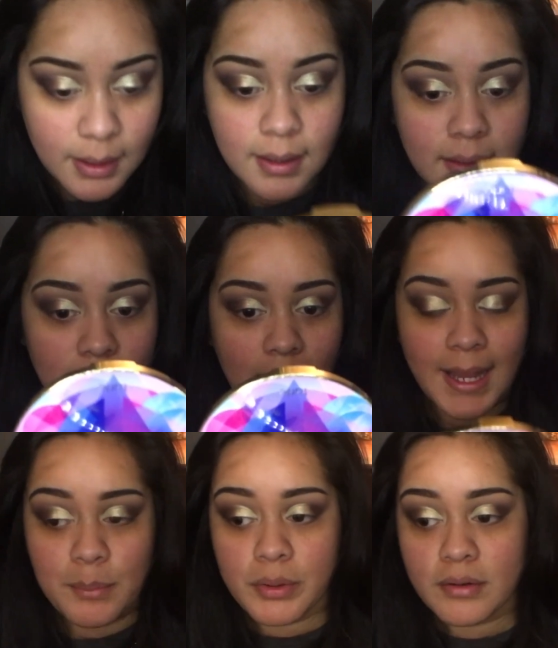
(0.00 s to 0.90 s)
And then
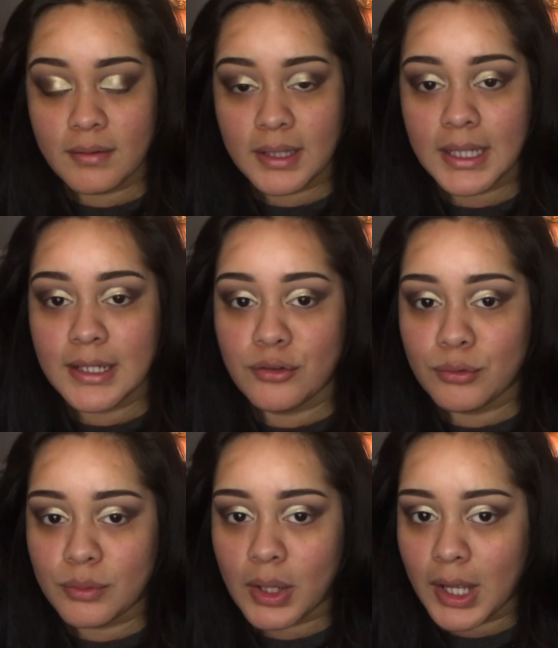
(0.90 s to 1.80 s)
I personally
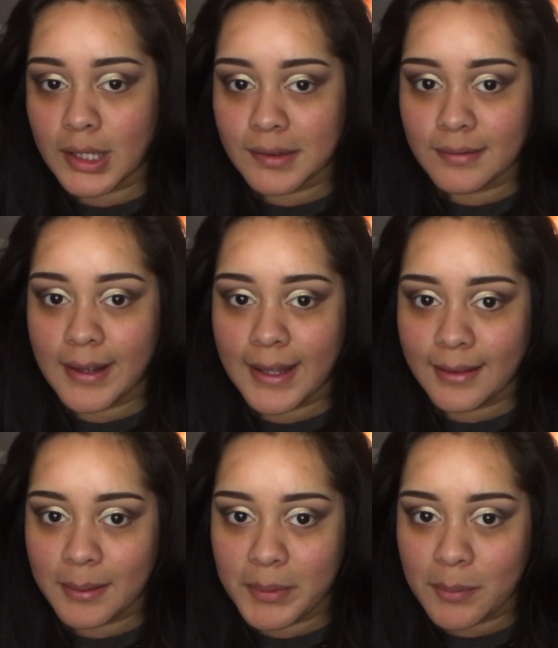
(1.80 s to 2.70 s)
do not
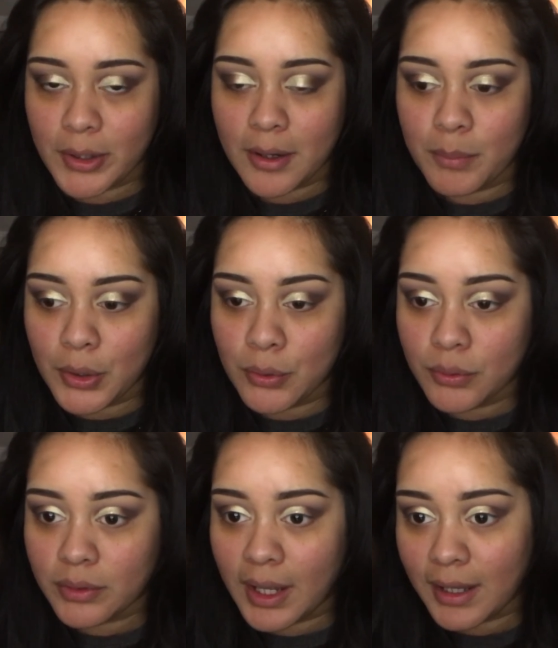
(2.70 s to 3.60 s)
highlight my brow
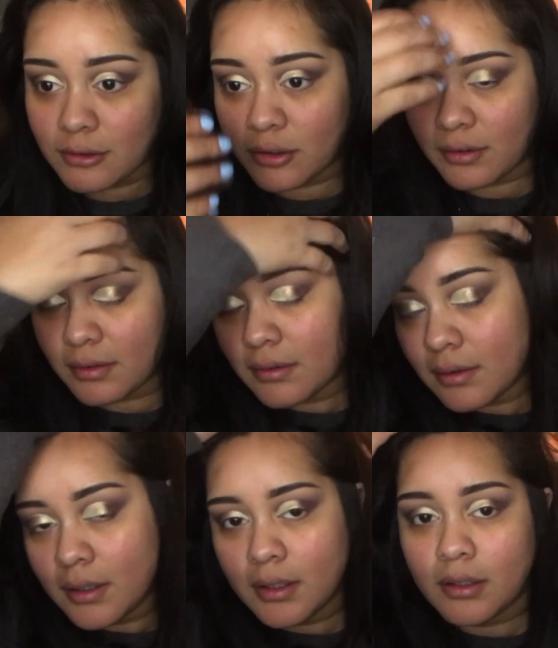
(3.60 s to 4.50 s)
bone. I just
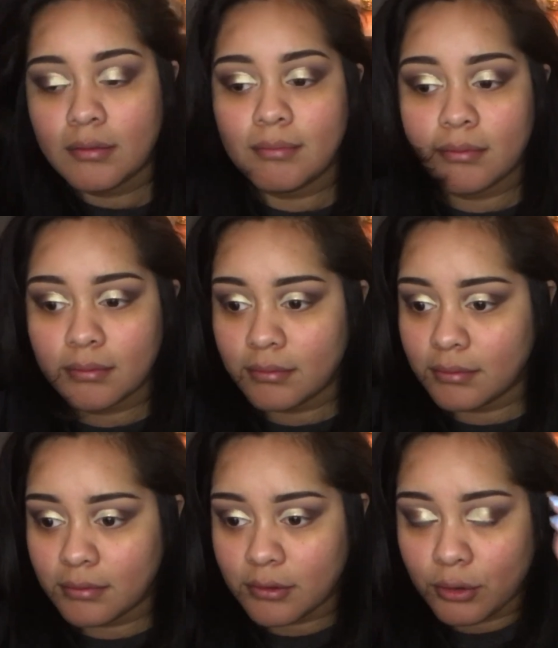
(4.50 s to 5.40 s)

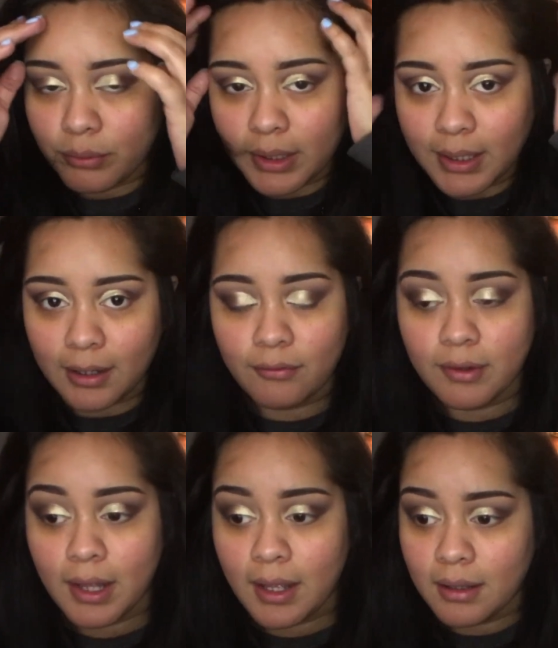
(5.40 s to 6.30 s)
don't really care for
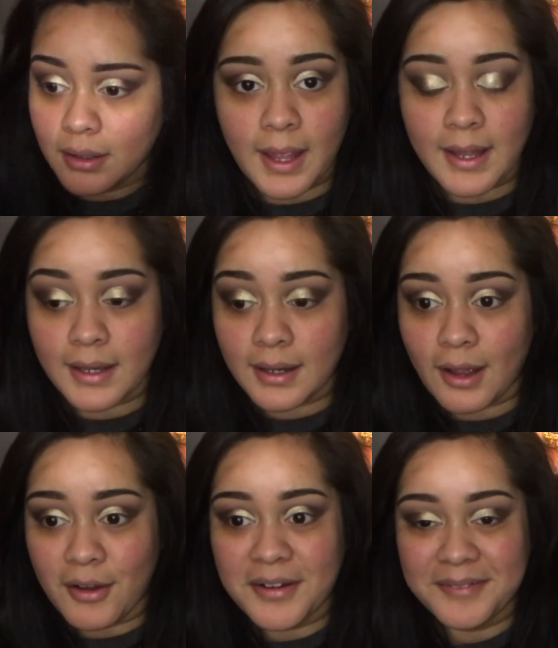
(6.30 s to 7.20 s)
that. I
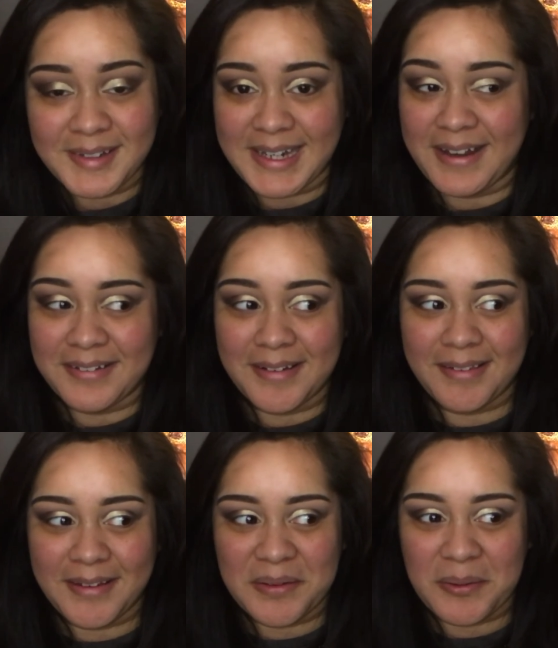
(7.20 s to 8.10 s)

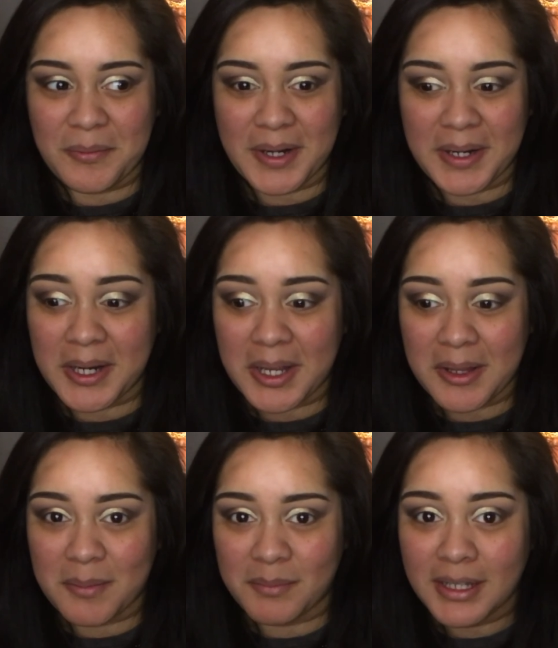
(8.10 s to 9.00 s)
honestly don't
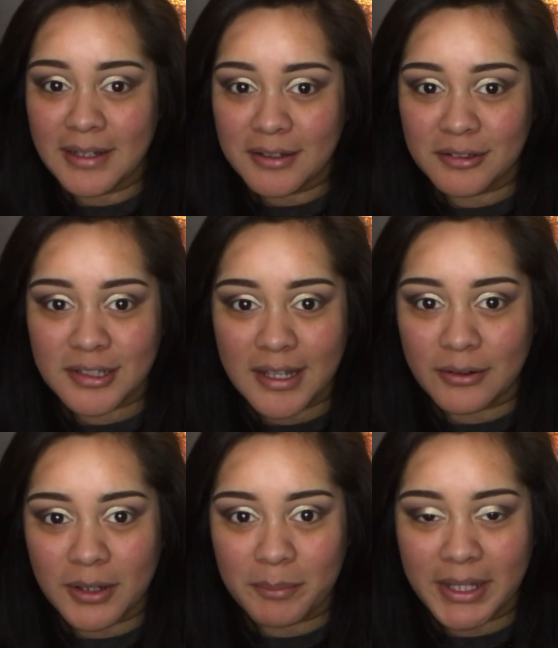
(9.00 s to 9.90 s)
wear
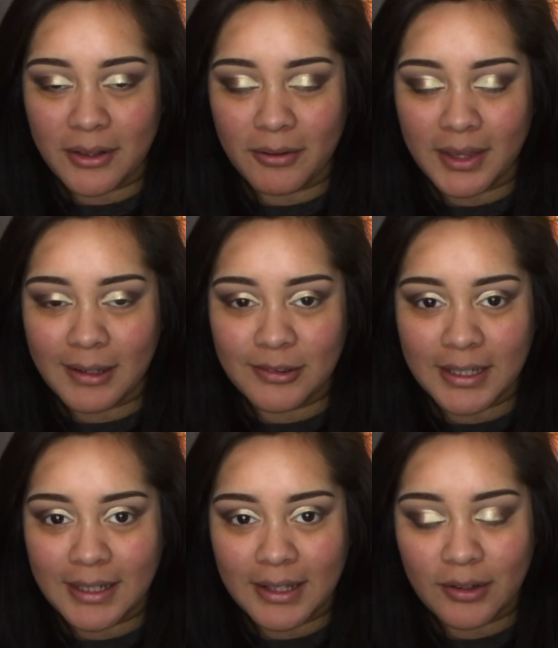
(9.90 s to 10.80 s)
shadow on my lower lash
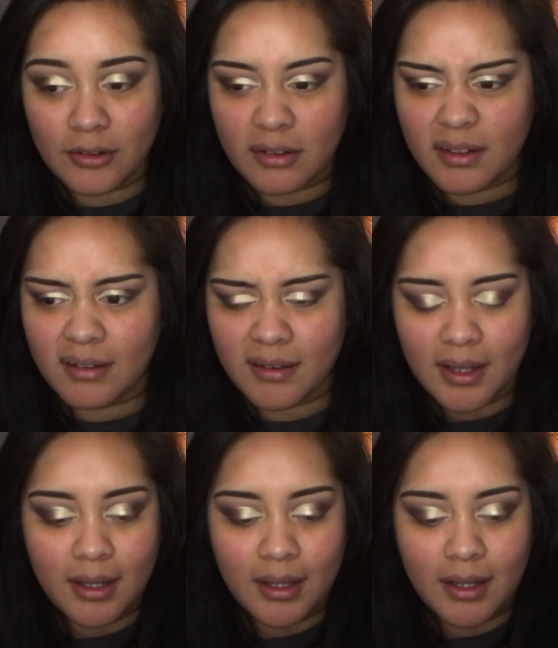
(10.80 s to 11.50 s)
line either, just because